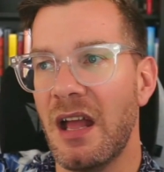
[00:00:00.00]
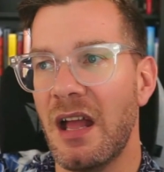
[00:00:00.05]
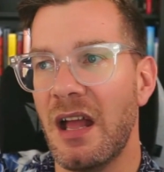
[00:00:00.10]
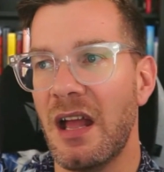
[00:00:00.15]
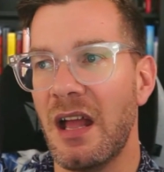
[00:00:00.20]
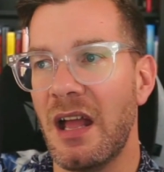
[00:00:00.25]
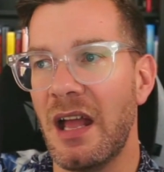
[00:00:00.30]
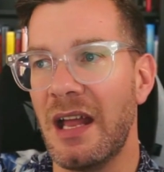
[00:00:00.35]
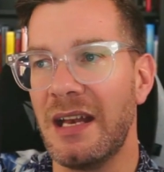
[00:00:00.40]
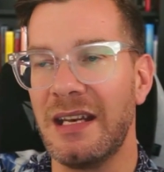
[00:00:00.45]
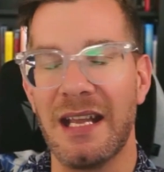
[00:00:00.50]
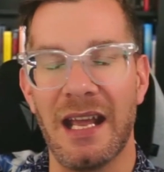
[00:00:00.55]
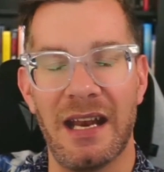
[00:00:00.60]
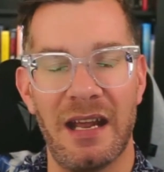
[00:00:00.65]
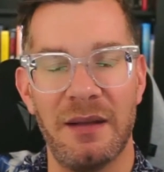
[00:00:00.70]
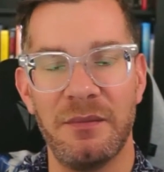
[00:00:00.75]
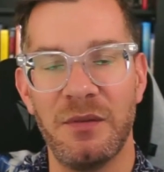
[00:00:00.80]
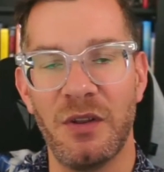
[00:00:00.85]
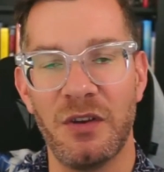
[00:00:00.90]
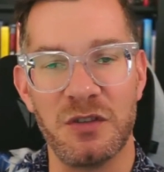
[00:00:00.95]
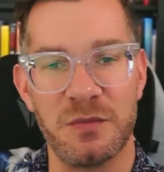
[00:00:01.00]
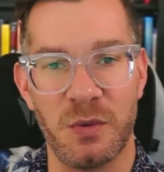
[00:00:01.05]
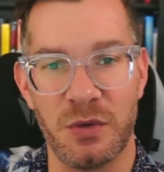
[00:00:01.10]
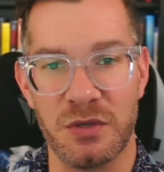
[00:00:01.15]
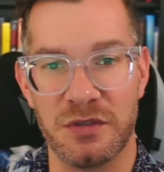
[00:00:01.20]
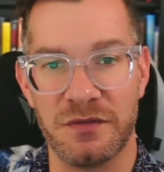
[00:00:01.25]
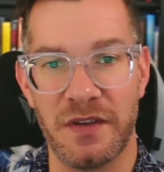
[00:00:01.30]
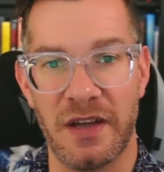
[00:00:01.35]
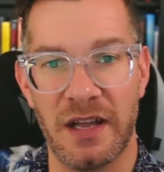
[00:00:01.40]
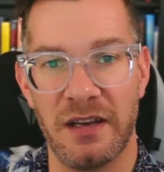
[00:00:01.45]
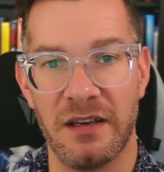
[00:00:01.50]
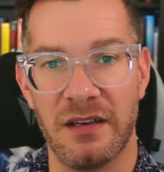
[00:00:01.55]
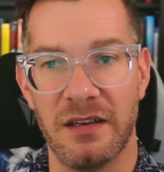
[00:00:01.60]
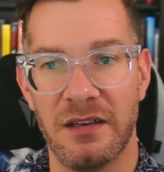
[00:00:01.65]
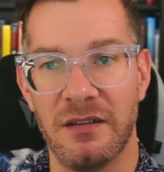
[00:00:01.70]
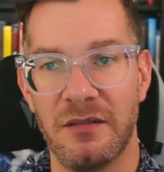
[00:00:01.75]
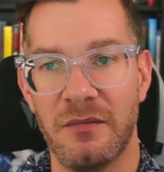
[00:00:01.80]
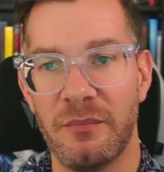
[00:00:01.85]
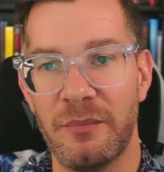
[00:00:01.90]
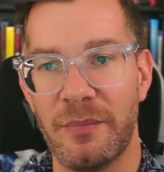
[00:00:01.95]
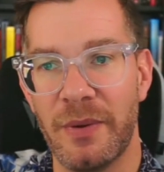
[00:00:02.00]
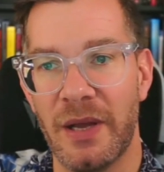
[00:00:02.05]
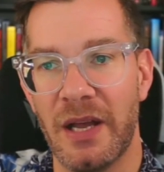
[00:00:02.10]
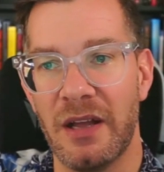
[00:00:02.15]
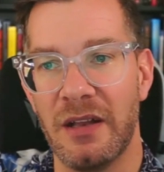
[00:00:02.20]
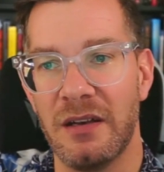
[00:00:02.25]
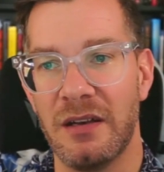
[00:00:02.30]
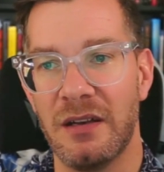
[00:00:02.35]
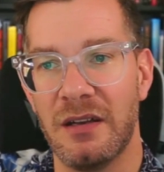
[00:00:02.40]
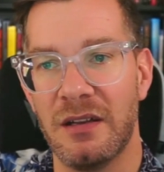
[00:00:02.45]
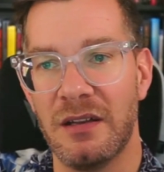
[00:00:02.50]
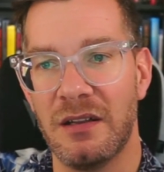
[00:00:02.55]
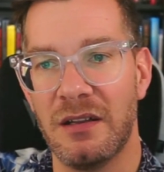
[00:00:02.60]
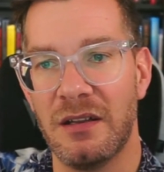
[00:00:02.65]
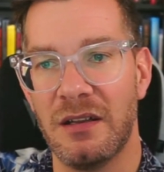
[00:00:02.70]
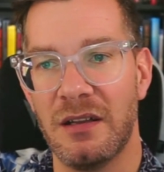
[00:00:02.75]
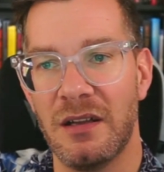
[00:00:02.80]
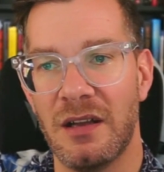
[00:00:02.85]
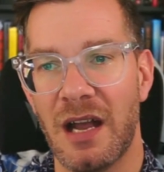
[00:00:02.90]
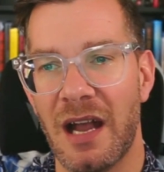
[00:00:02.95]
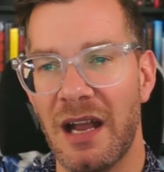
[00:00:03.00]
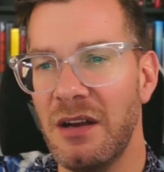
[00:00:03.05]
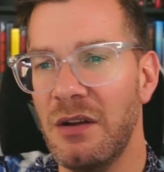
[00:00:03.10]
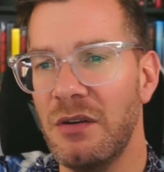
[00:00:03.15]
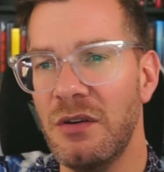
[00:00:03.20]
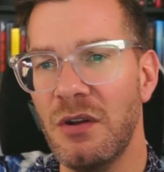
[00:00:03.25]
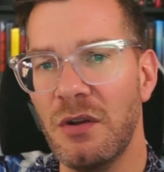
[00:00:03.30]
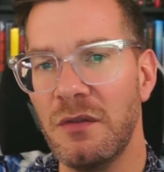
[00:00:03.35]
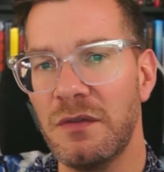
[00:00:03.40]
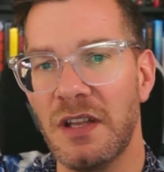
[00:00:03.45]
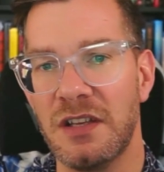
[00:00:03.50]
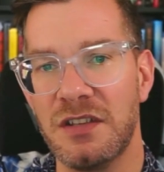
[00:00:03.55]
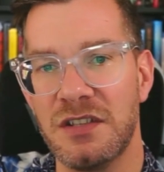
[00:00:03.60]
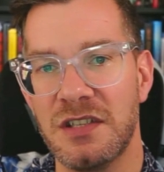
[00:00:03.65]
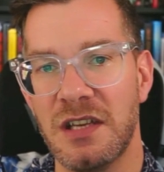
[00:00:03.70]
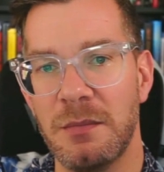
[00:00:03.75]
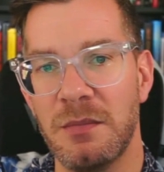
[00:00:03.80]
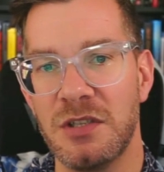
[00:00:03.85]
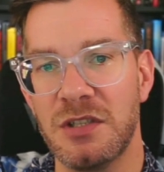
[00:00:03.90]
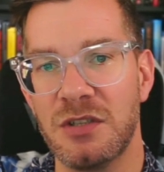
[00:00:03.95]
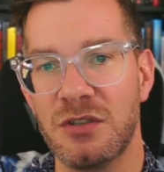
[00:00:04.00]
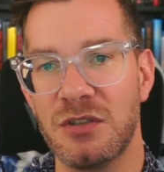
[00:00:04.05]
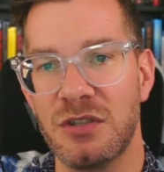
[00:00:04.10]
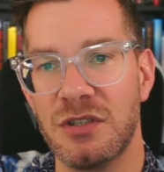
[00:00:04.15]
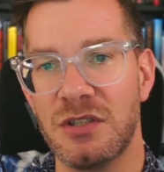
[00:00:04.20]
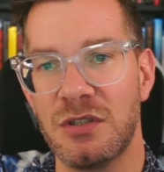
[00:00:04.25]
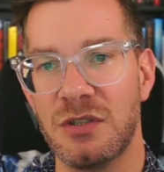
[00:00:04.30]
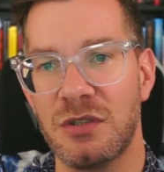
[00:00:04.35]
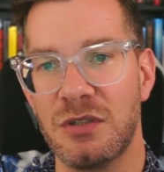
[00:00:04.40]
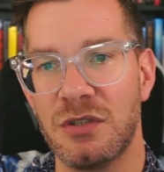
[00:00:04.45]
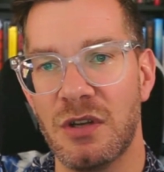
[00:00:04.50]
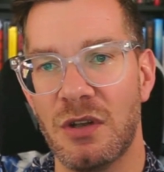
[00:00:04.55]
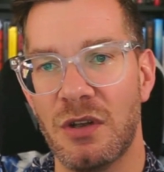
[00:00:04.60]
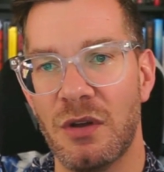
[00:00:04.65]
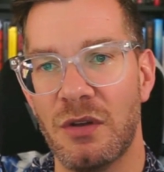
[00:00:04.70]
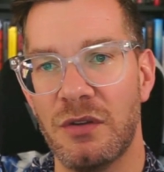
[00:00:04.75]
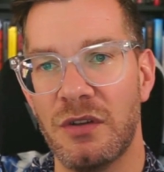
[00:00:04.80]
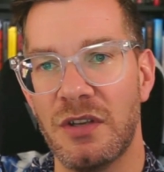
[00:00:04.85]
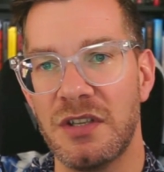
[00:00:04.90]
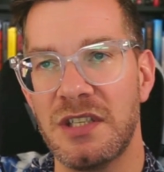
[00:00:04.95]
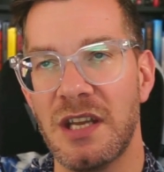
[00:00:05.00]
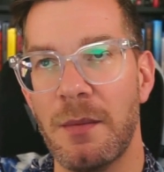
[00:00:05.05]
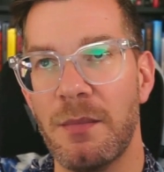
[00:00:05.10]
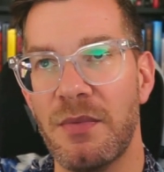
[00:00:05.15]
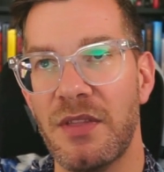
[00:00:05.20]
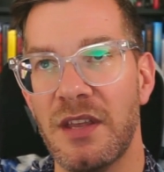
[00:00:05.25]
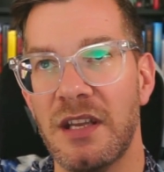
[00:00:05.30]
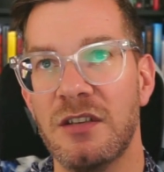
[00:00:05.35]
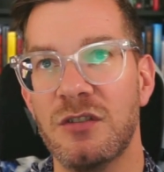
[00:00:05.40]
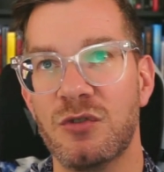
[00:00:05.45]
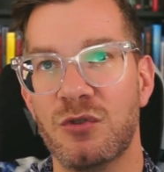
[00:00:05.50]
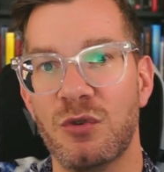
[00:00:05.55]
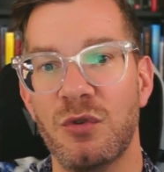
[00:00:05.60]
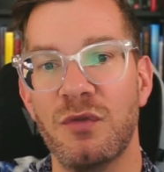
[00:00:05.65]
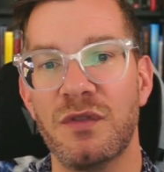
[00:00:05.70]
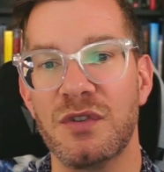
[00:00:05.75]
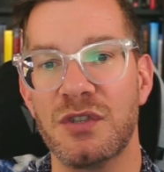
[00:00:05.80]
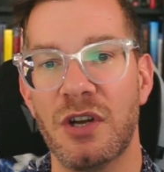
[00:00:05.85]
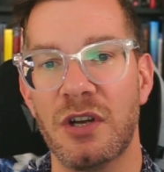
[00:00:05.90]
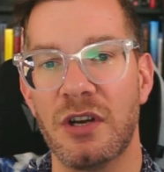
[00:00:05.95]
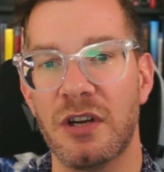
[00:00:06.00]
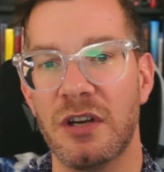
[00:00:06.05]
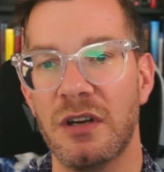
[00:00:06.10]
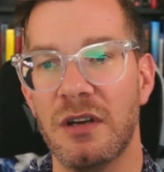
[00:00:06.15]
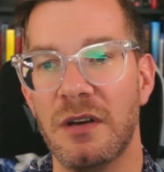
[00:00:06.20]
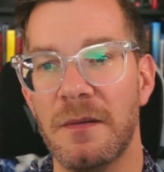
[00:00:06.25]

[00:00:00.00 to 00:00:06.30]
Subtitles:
And again, I'm not a sports fan, but I don't know if the same thing is true for soccer.